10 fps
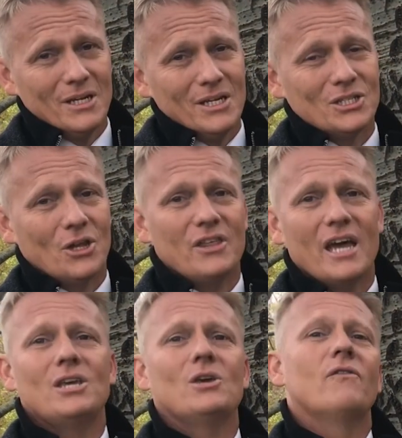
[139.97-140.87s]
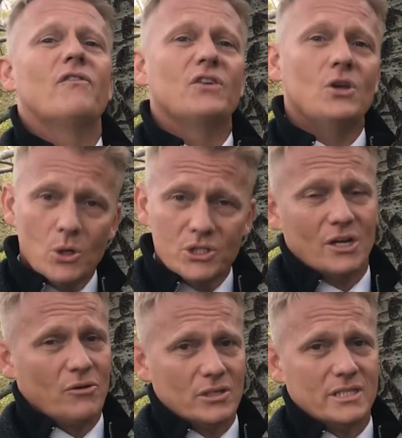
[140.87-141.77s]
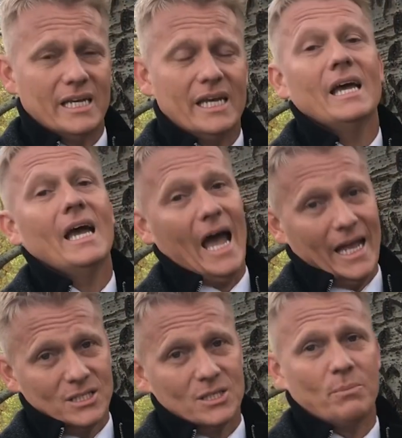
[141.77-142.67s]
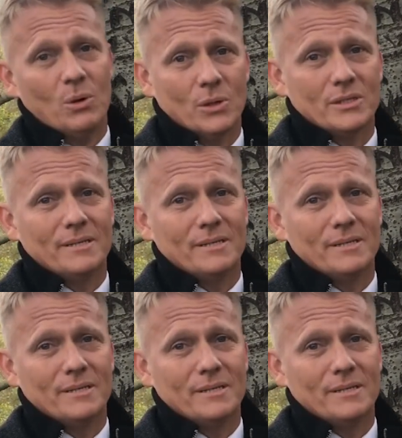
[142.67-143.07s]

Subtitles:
So thank you for your generosity and support.